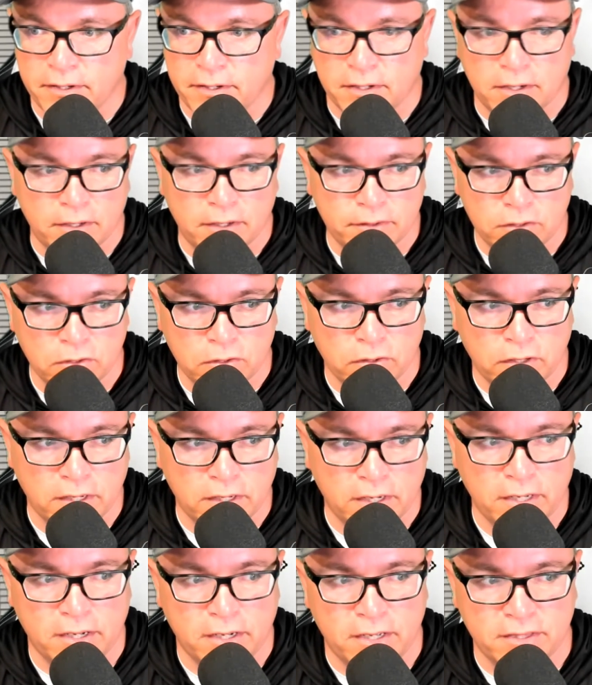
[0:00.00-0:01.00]

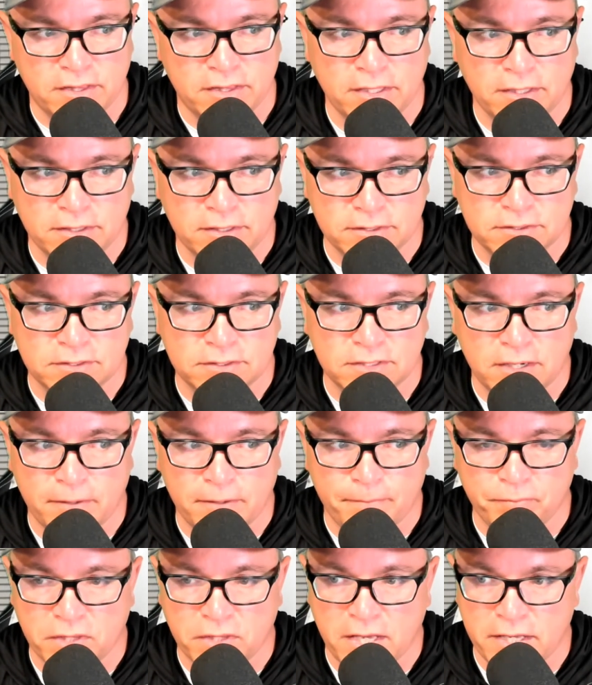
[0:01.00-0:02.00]
I think this
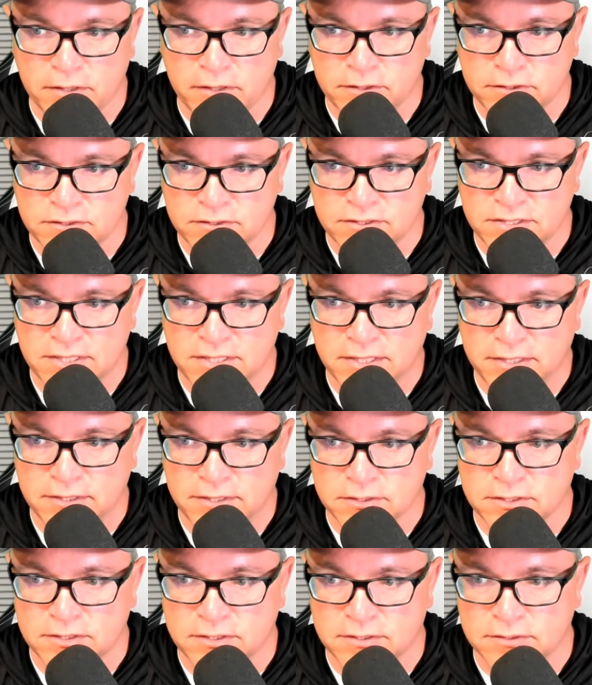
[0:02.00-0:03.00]
Caitlin Zeeley
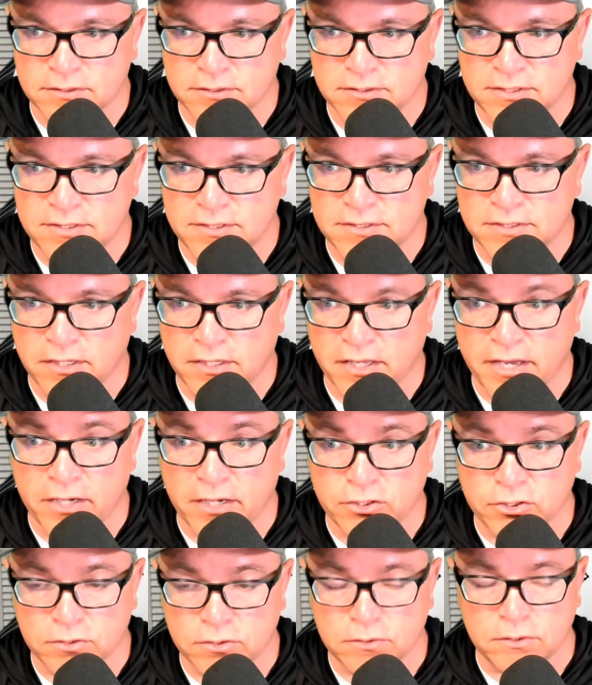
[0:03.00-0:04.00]
is a decent
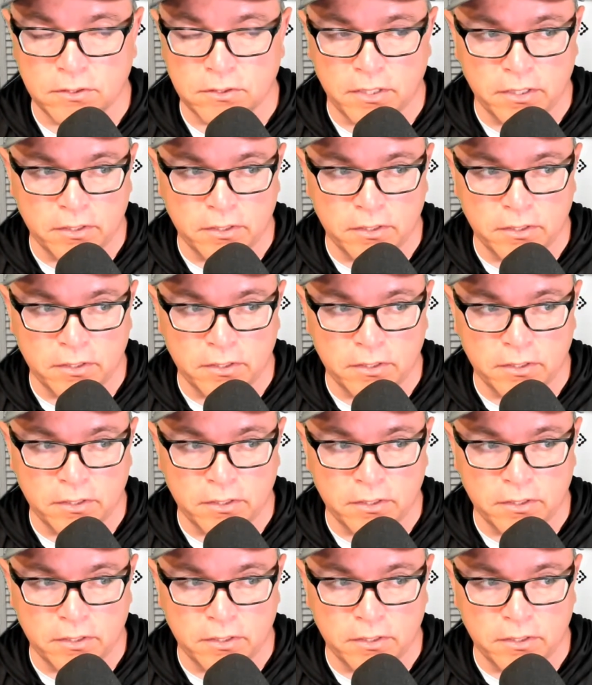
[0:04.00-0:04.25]
catcher,